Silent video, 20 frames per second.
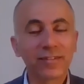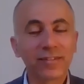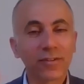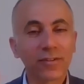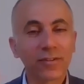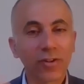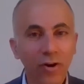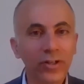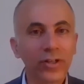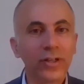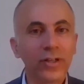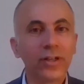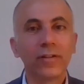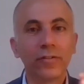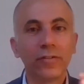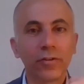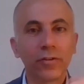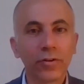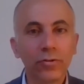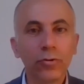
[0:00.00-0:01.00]
based on
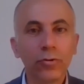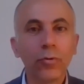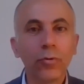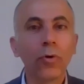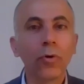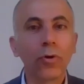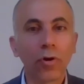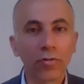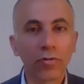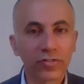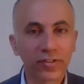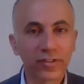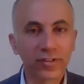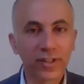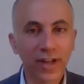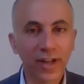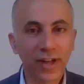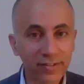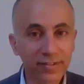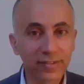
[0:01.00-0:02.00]
the renewal of
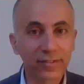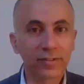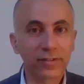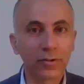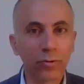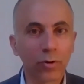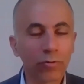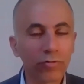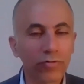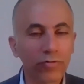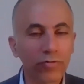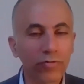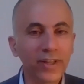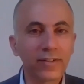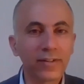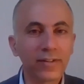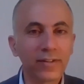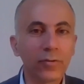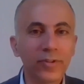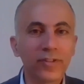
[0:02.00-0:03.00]
trust, you know,
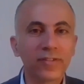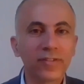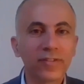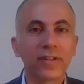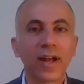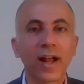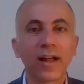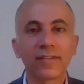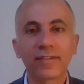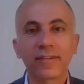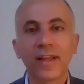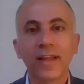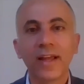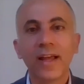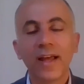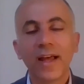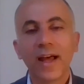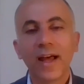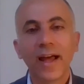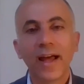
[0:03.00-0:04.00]
facing the mistrust
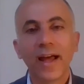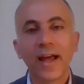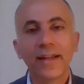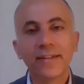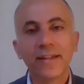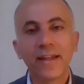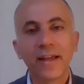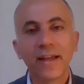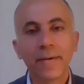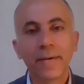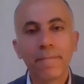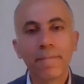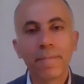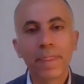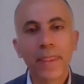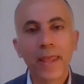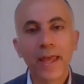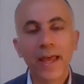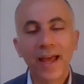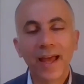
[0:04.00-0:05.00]
and, um,
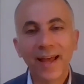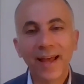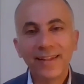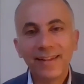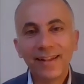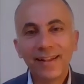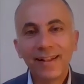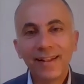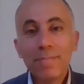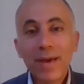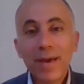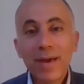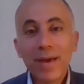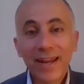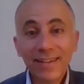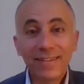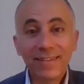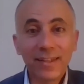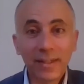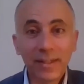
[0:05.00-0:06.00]
and
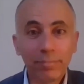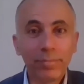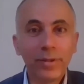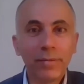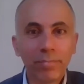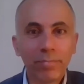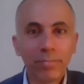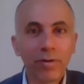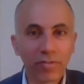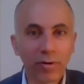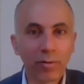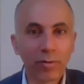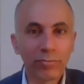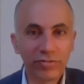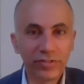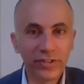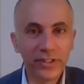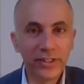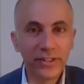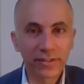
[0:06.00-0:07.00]
liberating people
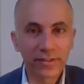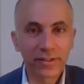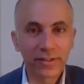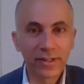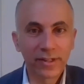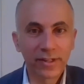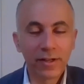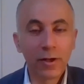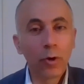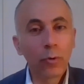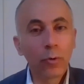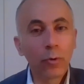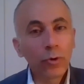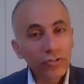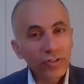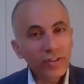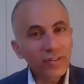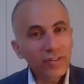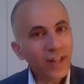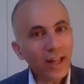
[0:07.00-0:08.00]
from fear,
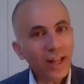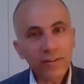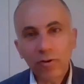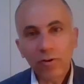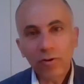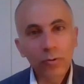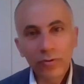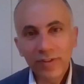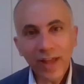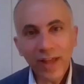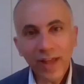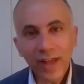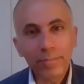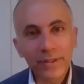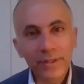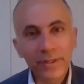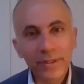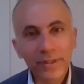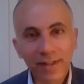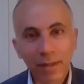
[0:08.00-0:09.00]
which is not always
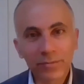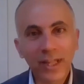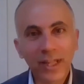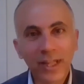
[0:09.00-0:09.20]
happening.